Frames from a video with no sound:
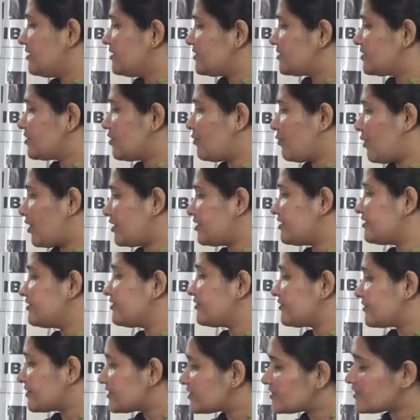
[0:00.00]
So what are
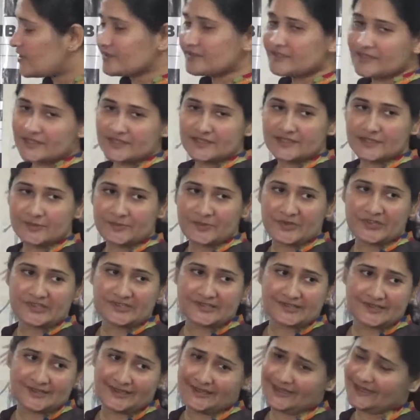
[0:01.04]
the resources the
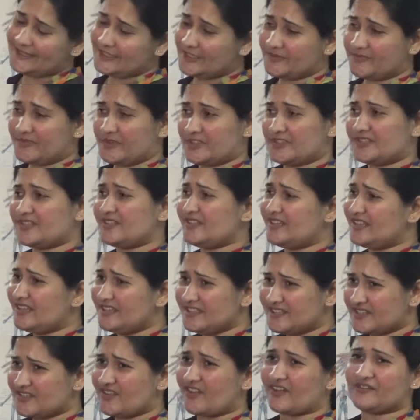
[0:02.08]
person needs? The person
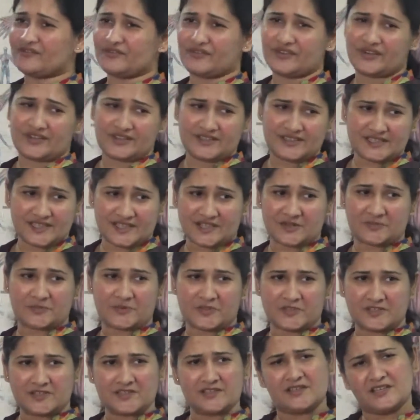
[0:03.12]
needs confidence and the
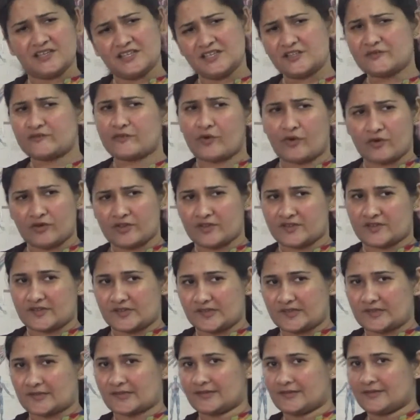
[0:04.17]
person needs
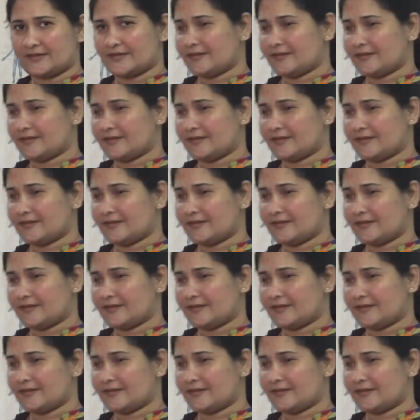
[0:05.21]
focus.